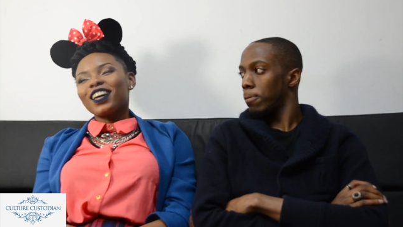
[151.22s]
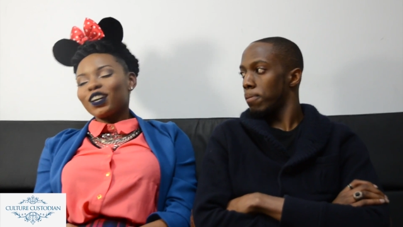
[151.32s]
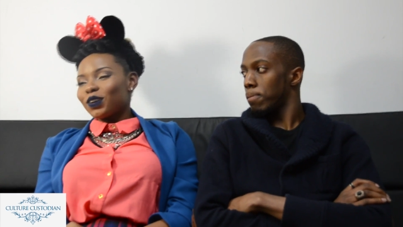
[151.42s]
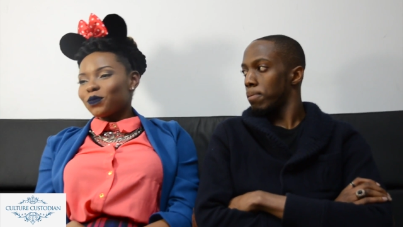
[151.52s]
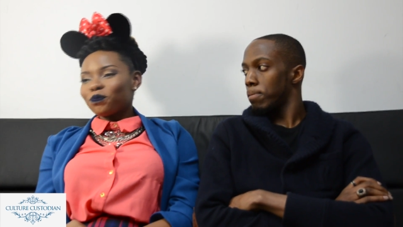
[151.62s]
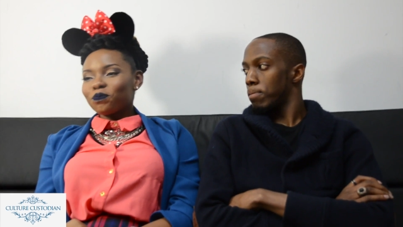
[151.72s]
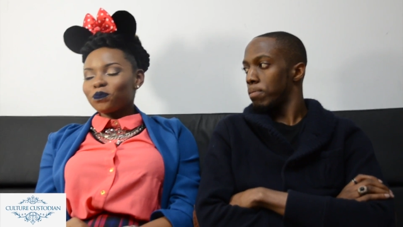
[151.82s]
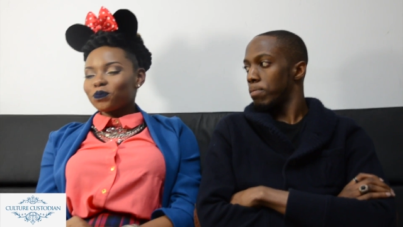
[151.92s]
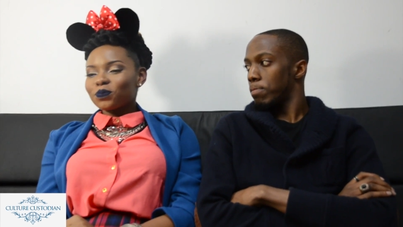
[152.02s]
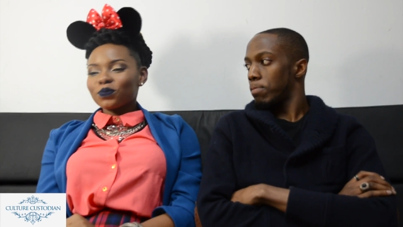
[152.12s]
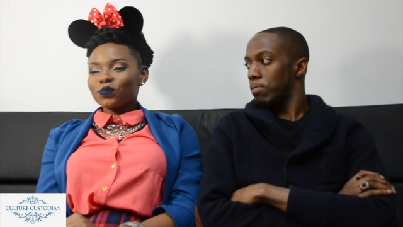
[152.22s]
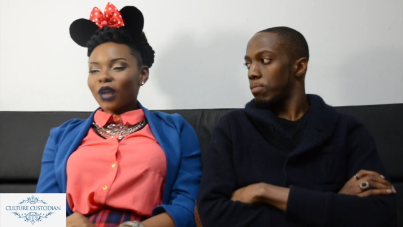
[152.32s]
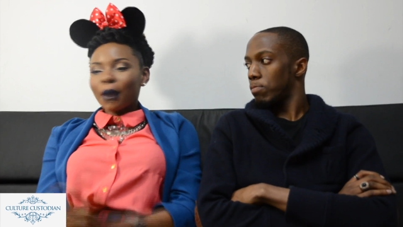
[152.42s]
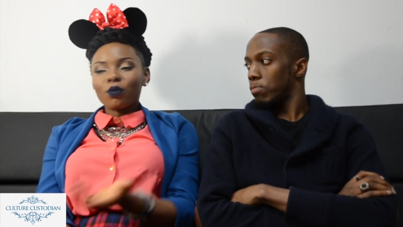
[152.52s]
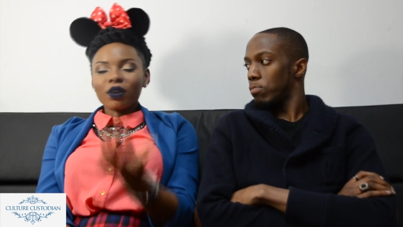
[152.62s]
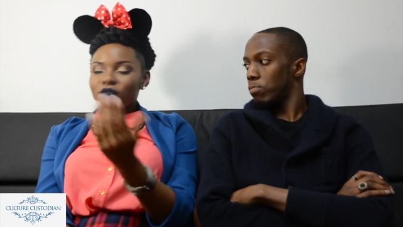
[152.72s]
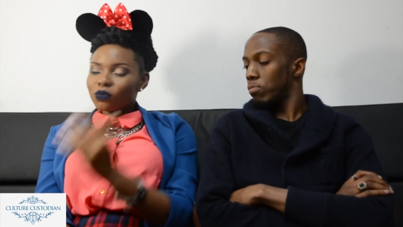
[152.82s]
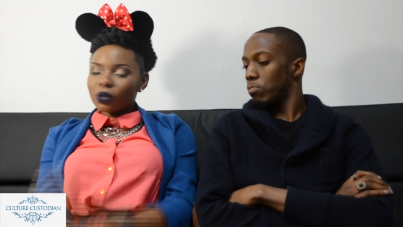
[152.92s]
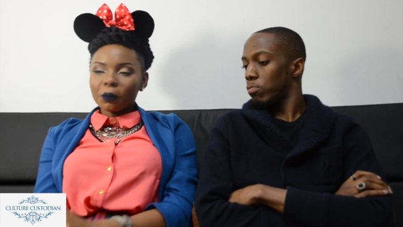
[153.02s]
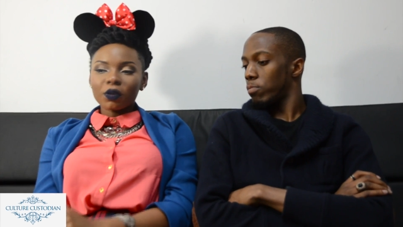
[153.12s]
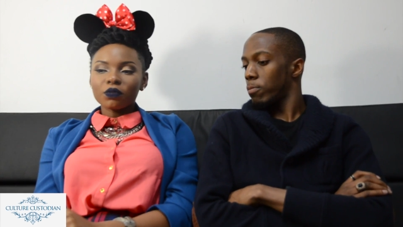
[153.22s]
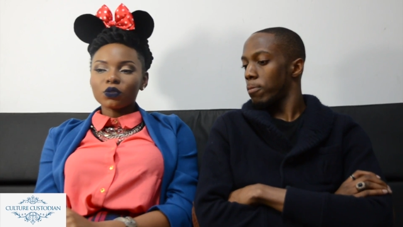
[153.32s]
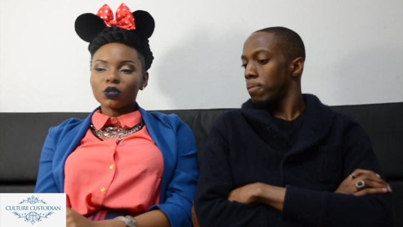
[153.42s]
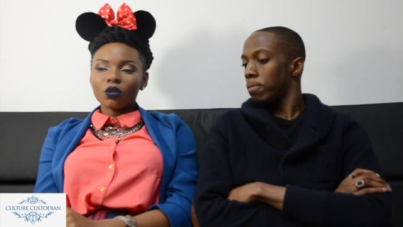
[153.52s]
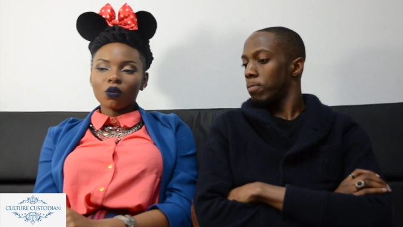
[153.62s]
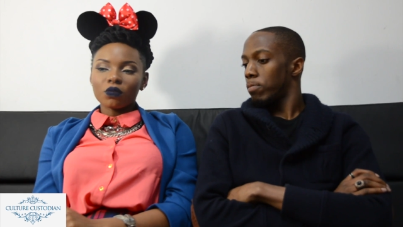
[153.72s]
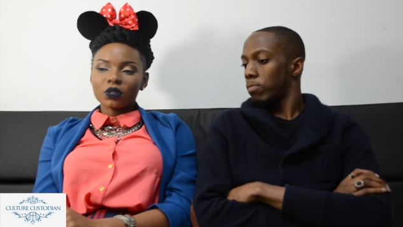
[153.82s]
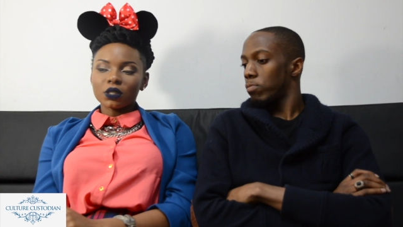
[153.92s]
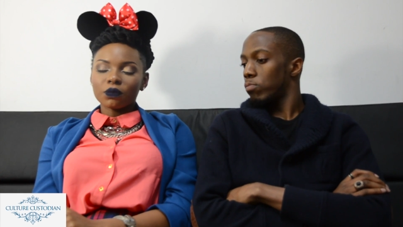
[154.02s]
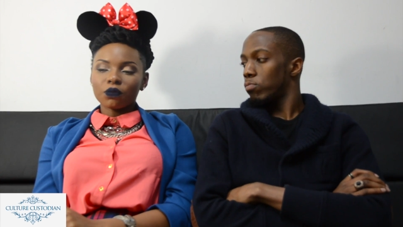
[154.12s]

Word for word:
Speaker 1: Mm-hmm. um, I'm grateful. I'm grateful to the lovers,